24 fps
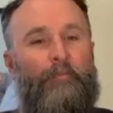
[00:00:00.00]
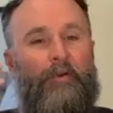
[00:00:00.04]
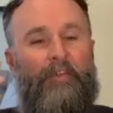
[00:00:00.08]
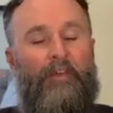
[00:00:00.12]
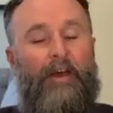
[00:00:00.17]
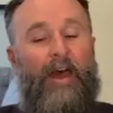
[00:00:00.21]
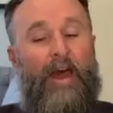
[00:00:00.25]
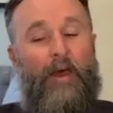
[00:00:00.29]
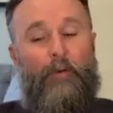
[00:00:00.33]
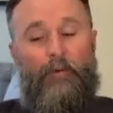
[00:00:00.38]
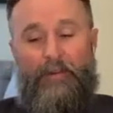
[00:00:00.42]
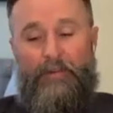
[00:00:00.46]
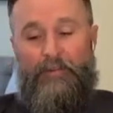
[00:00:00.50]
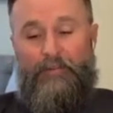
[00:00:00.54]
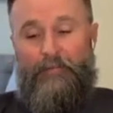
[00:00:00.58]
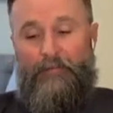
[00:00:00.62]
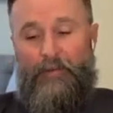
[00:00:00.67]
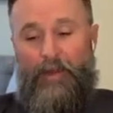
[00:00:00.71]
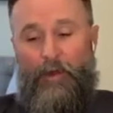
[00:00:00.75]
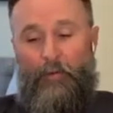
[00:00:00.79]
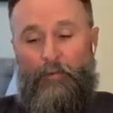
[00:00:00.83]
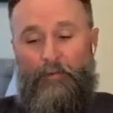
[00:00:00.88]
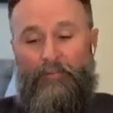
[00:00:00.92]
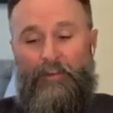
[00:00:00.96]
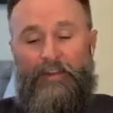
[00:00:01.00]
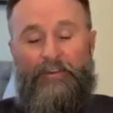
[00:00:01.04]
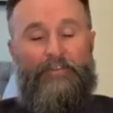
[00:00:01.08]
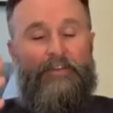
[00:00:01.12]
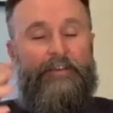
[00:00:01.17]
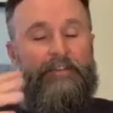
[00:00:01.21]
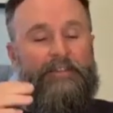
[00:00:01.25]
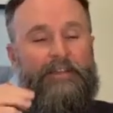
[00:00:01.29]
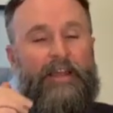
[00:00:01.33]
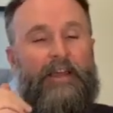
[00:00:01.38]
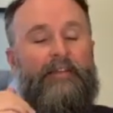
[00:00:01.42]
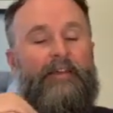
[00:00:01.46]
I I would venture to
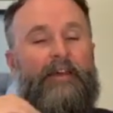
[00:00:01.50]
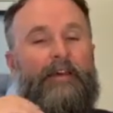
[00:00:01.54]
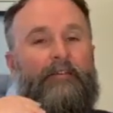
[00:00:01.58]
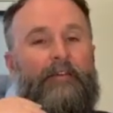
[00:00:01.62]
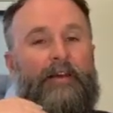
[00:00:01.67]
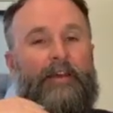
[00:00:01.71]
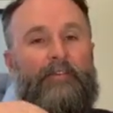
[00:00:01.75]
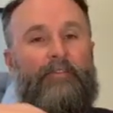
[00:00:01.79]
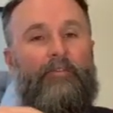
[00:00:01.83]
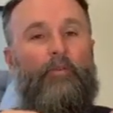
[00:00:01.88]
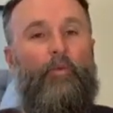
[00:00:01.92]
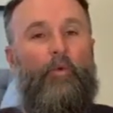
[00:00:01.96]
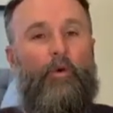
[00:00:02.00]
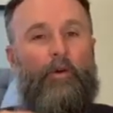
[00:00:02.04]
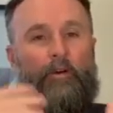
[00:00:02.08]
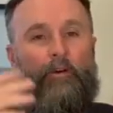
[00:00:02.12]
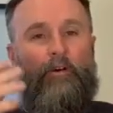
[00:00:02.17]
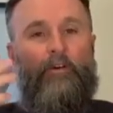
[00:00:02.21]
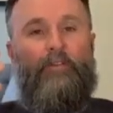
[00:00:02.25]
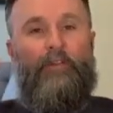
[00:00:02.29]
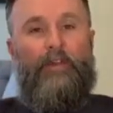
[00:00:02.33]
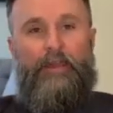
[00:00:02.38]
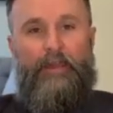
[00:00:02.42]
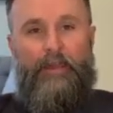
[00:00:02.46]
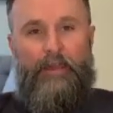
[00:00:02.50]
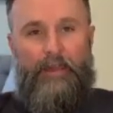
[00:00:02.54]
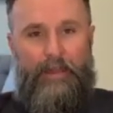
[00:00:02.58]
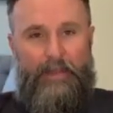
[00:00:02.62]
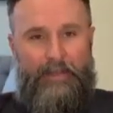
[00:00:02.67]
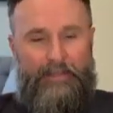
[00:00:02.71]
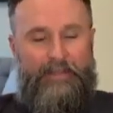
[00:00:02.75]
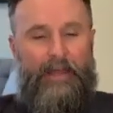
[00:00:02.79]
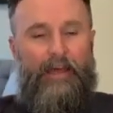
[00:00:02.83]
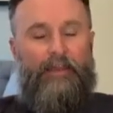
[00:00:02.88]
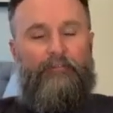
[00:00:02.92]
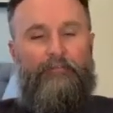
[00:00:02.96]
say that like the world is
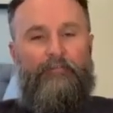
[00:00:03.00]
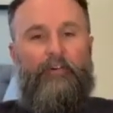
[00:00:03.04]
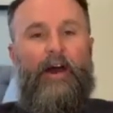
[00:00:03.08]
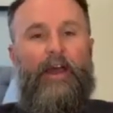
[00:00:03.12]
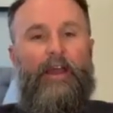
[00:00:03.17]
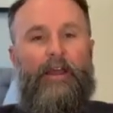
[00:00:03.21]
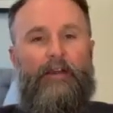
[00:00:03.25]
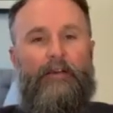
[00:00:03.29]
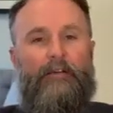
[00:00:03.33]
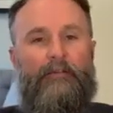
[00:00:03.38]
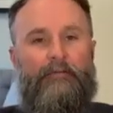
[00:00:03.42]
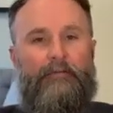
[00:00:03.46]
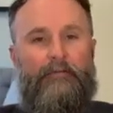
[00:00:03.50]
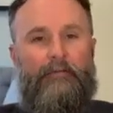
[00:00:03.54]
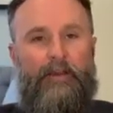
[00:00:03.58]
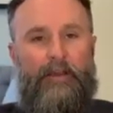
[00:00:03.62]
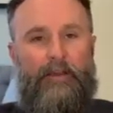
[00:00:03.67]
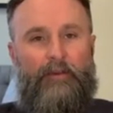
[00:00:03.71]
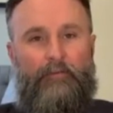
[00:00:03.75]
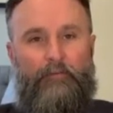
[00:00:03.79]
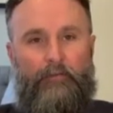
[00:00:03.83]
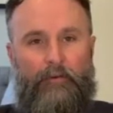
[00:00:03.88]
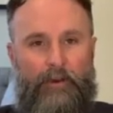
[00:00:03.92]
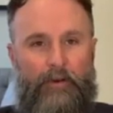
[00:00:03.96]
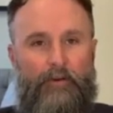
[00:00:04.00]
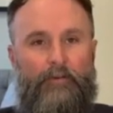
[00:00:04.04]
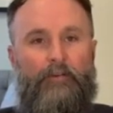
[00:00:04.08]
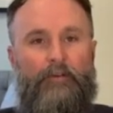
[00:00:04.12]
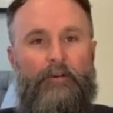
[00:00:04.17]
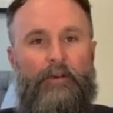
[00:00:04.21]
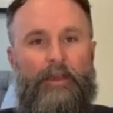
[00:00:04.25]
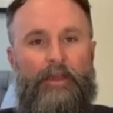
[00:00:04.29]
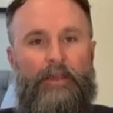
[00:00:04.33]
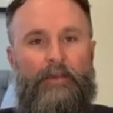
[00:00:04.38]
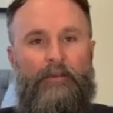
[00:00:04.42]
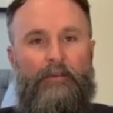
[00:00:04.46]
on fire, like mm.
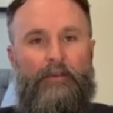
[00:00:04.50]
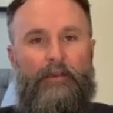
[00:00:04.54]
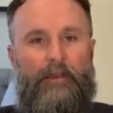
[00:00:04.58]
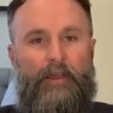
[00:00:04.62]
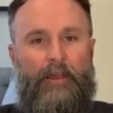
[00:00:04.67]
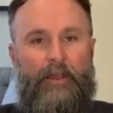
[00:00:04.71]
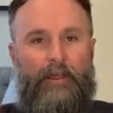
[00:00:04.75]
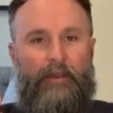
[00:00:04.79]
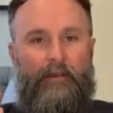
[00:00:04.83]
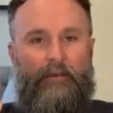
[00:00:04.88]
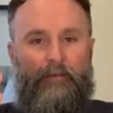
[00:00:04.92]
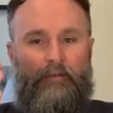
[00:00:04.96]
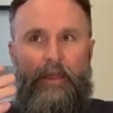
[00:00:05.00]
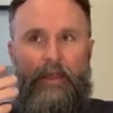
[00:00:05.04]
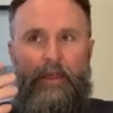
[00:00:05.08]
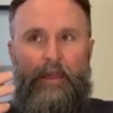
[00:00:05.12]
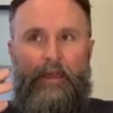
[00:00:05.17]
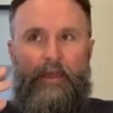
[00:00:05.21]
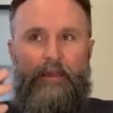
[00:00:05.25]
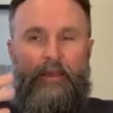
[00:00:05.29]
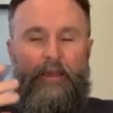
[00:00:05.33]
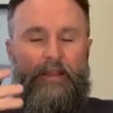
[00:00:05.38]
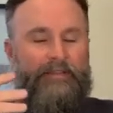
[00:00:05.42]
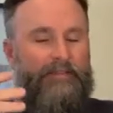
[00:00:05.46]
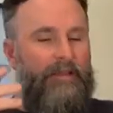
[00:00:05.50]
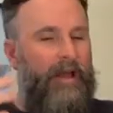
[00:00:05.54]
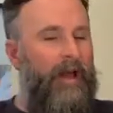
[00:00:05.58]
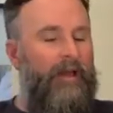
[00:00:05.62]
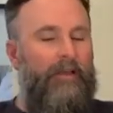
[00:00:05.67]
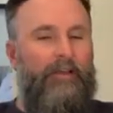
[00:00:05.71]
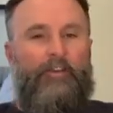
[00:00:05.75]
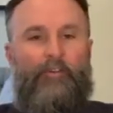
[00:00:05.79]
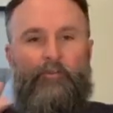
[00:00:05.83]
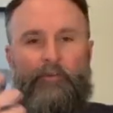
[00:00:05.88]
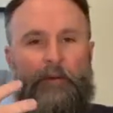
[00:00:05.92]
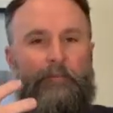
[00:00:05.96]
literally. Yeah. And like, it's not
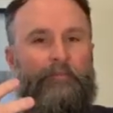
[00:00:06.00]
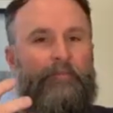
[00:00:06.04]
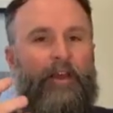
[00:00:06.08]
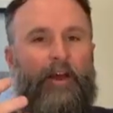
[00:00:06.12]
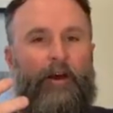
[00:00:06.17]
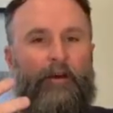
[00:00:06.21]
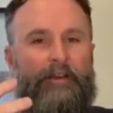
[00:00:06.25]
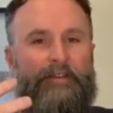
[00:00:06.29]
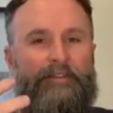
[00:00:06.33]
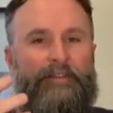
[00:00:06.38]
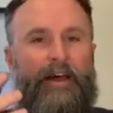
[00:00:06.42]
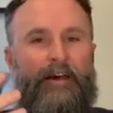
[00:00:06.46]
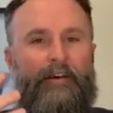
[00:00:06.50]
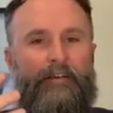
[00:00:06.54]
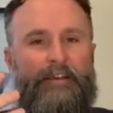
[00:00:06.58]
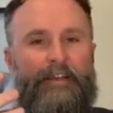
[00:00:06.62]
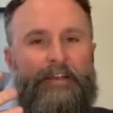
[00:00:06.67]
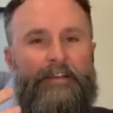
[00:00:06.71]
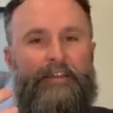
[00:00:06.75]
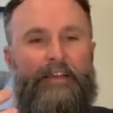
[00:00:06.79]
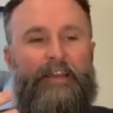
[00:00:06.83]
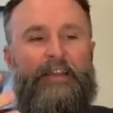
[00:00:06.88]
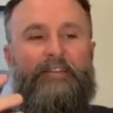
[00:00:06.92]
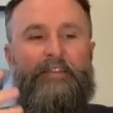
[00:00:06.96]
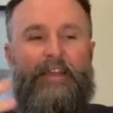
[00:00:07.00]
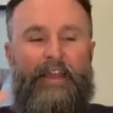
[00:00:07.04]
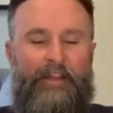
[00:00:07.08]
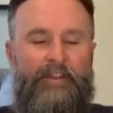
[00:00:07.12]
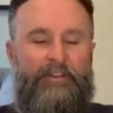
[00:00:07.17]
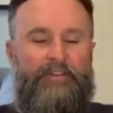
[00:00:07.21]
crypto. It's not like the attention.